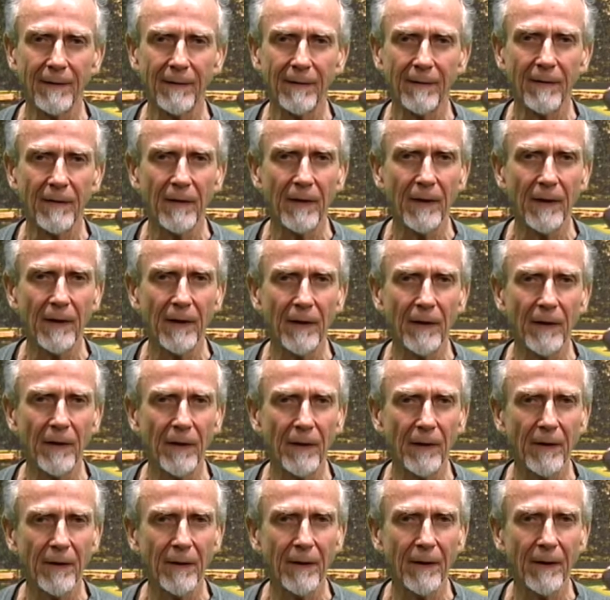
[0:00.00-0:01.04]

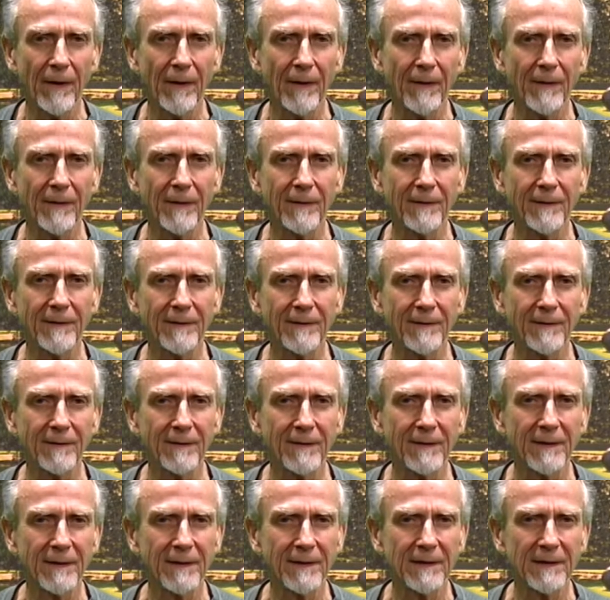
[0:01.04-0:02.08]
there
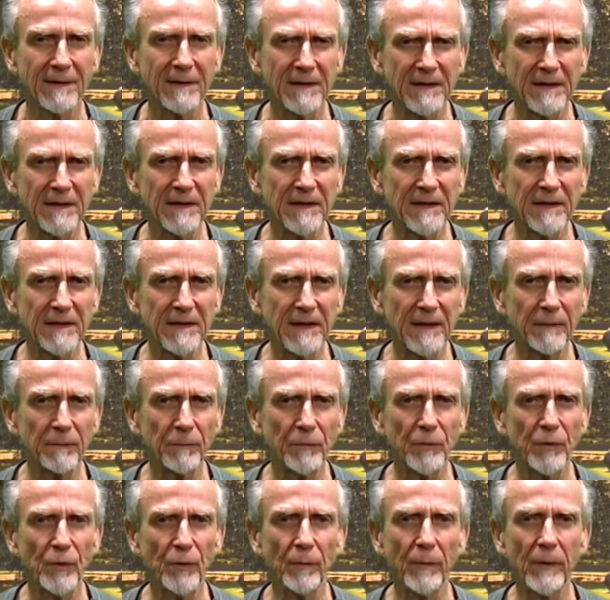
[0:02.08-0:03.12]

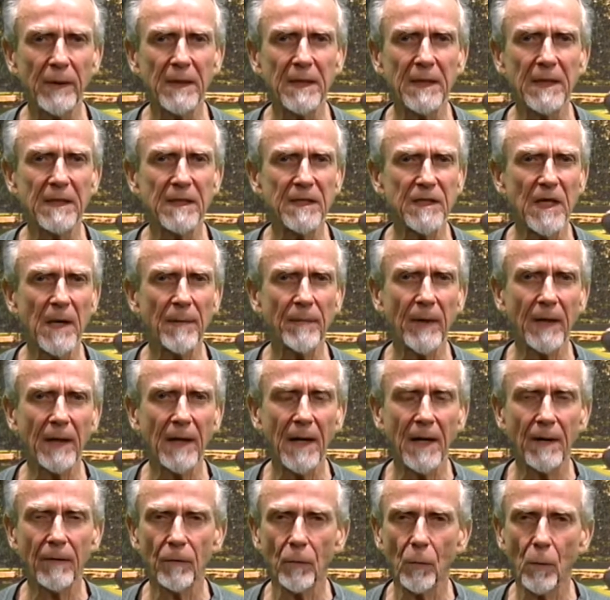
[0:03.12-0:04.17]
seemed to be something
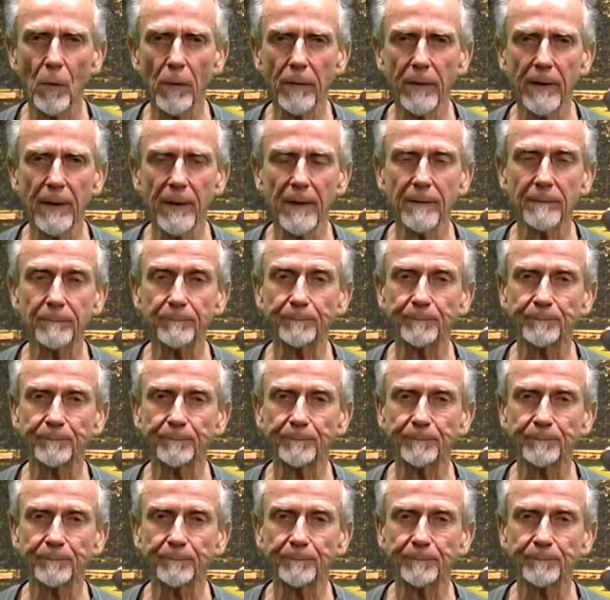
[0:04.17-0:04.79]
out of the order here.